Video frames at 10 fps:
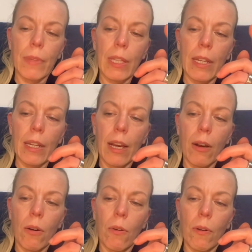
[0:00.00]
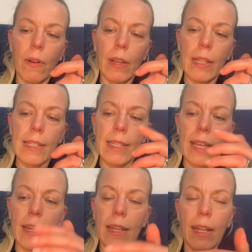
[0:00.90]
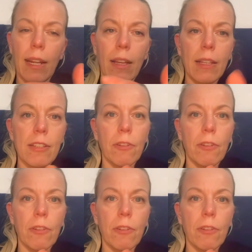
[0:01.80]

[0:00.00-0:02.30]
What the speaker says: And now it's sent it, and it's